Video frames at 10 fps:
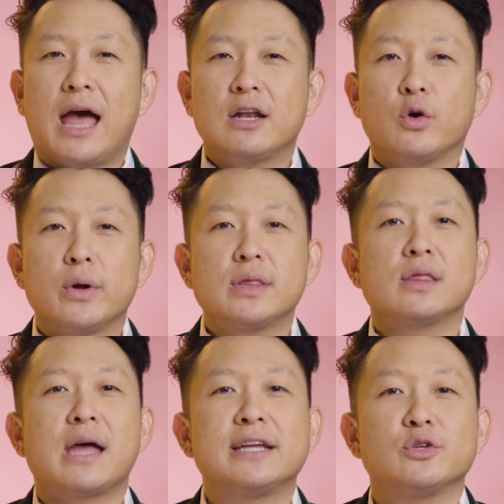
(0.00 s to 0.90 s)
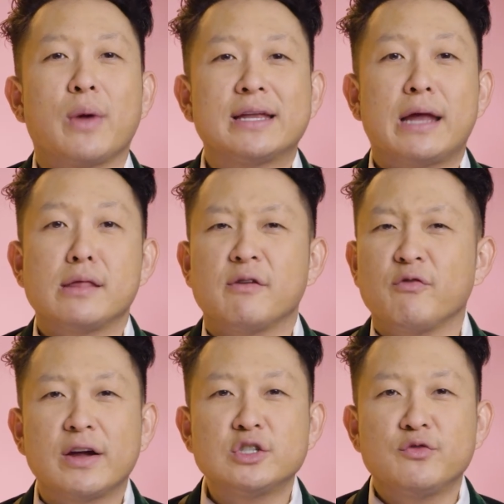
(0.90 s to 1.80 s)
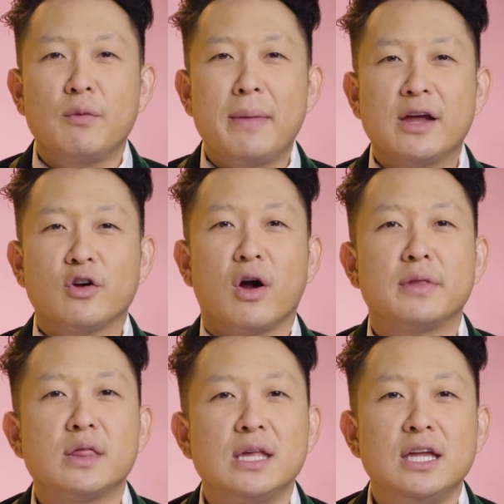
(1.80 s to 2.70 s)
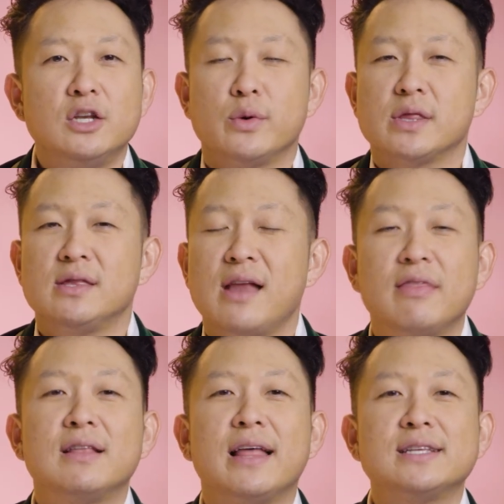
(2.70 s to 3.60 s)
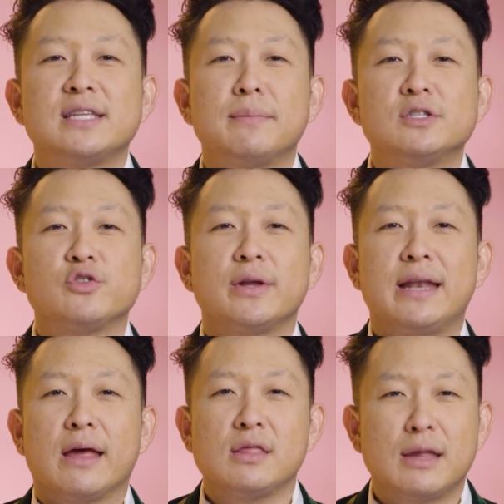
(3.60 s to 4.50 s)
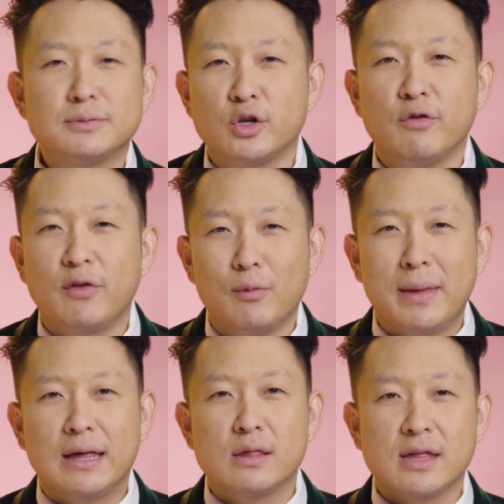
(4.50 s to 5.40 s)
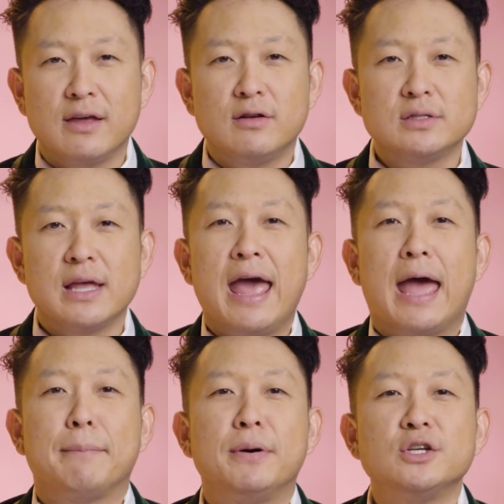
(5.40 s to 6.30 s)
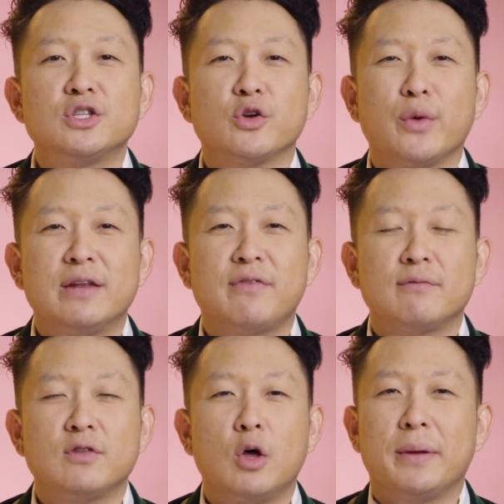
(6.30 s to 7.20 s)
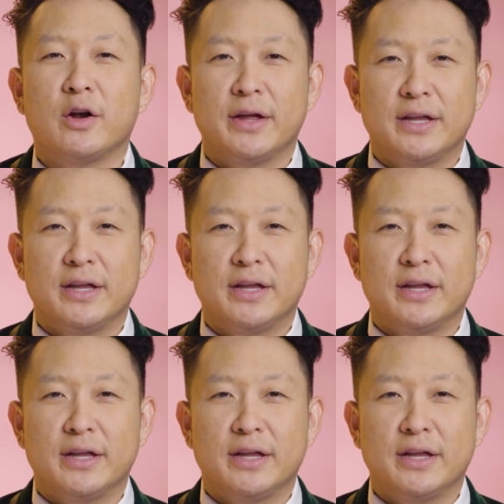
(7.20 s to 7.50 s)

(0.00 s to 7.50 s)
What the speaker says: category is designed to recognize a fresh filmmaker on the scene who has nonetheless demonstrated exceptional filmmaking skills and pushed the creative envelope in our